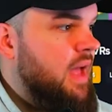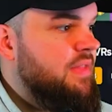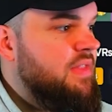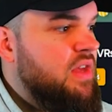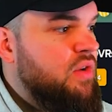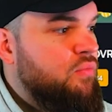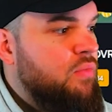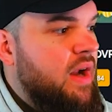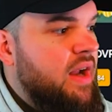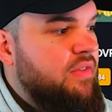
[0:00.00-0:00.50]

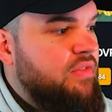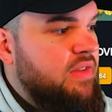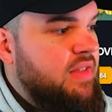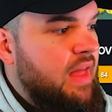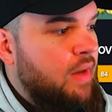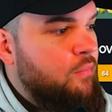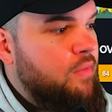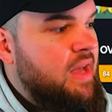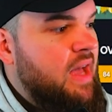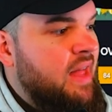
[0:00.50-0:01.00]
then right after
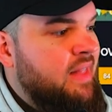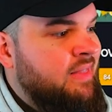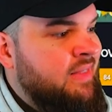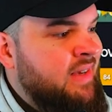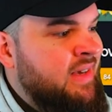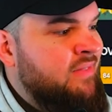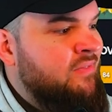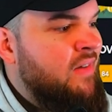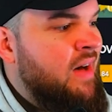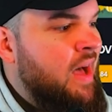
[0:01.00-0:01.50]
that, we got
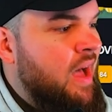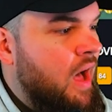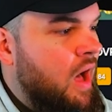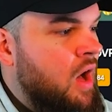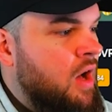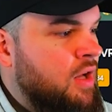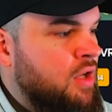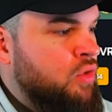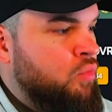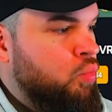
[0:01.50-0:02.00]
Levi
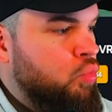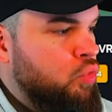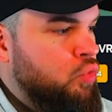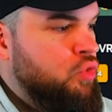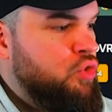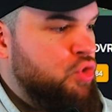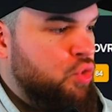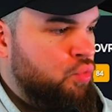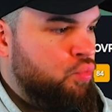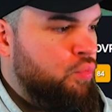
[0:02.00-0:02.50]

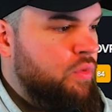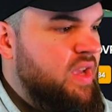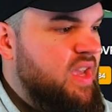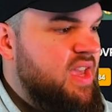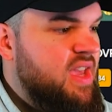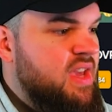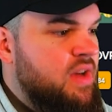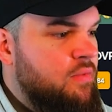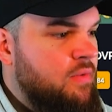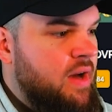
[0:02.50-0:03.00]

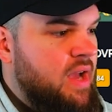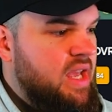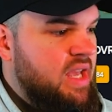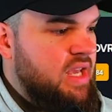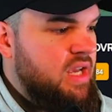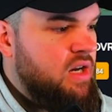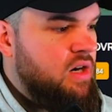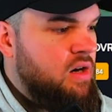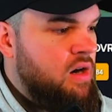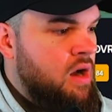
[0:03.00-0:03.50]
Onwuzurike right
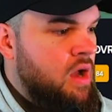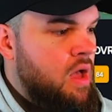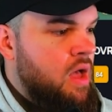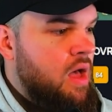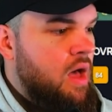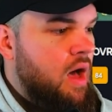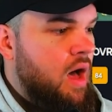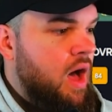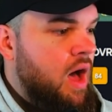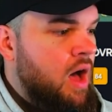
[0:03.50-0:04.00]
here.
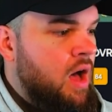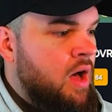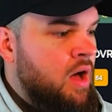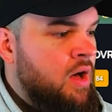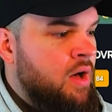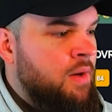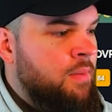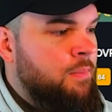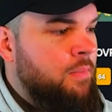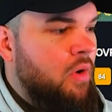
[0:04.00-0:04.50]

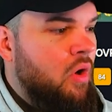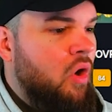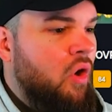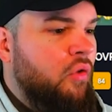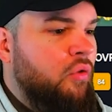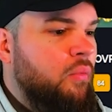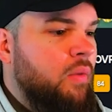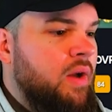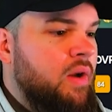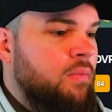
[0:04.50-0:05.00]
Um,
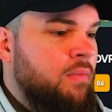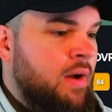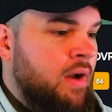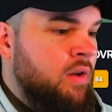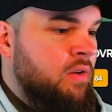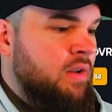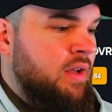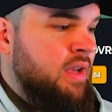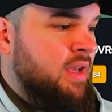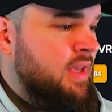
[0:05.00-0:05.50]
all the way
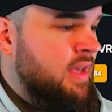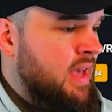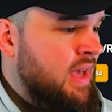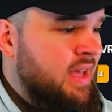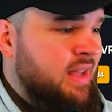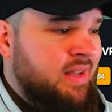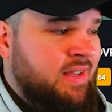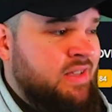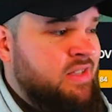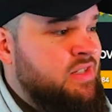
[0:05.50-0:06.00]
around,
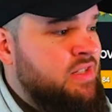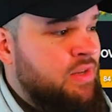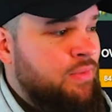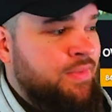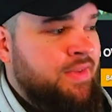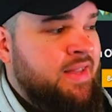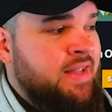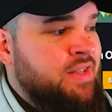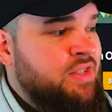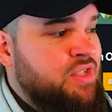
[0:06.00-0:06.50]
again, he's
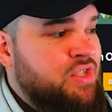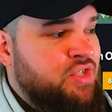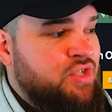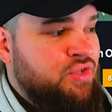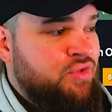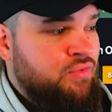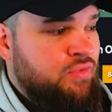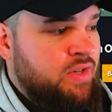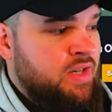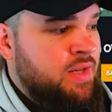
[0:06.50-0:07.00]
someone that just
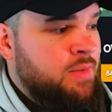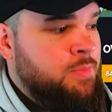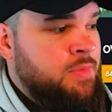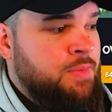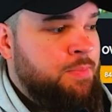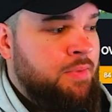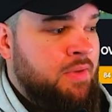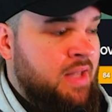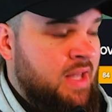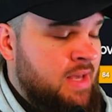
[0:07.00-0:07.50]
screams,
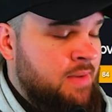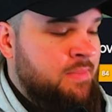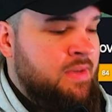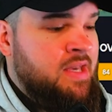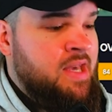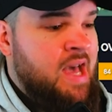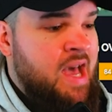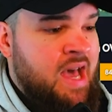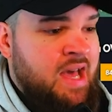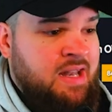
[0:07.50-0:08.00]
play
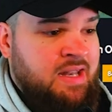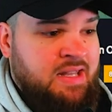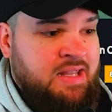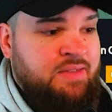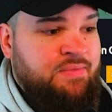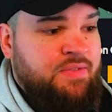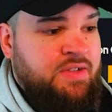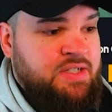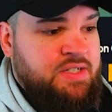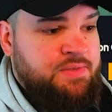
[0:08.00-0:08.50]
me at
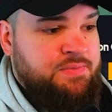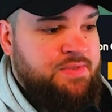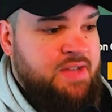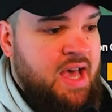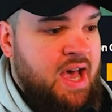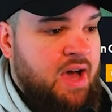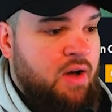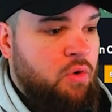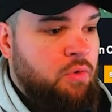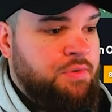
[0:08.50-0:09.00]
defensive
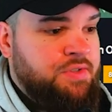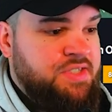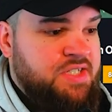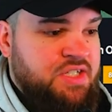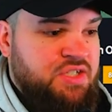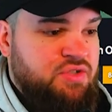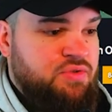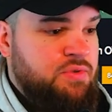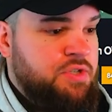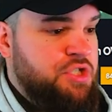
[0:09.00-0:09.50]
tackle,
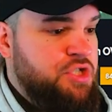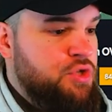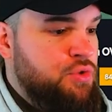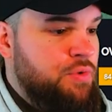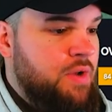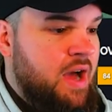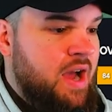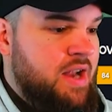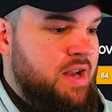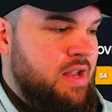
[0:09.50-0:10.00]
6'3",
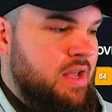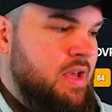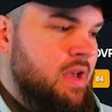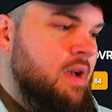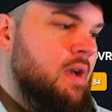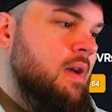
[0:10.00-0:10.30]
290.